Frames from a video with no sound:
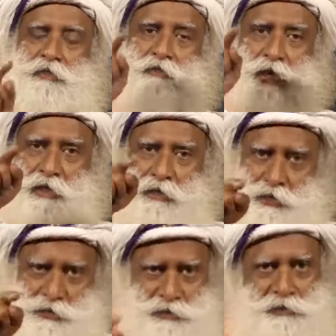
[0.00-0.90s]
for one
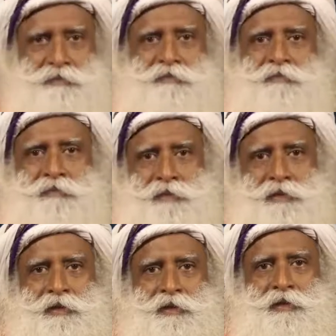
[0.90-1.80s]
reason,
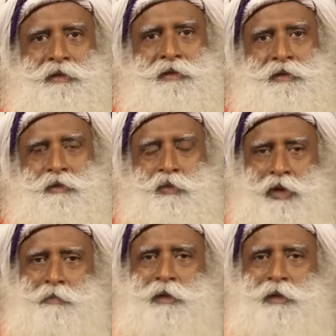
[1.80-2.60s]
one